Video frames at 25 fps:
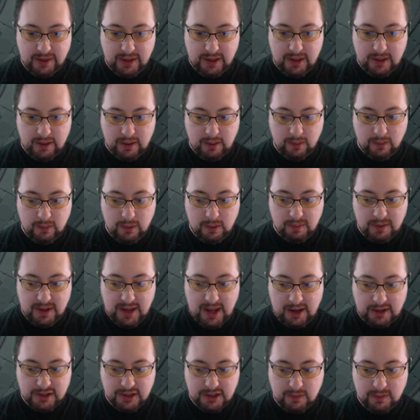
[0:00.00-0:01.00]
that what we
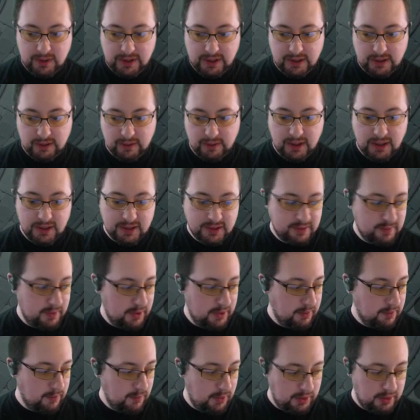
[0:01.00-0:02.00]
actually want to do is
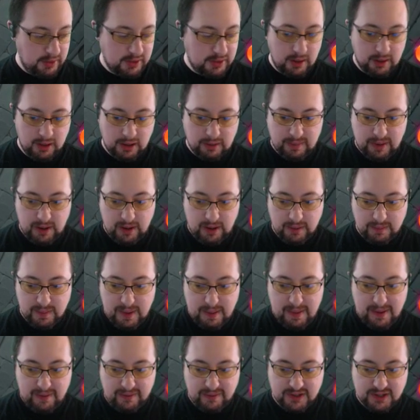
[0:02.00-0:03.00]
like what you're talking about, and maybe have a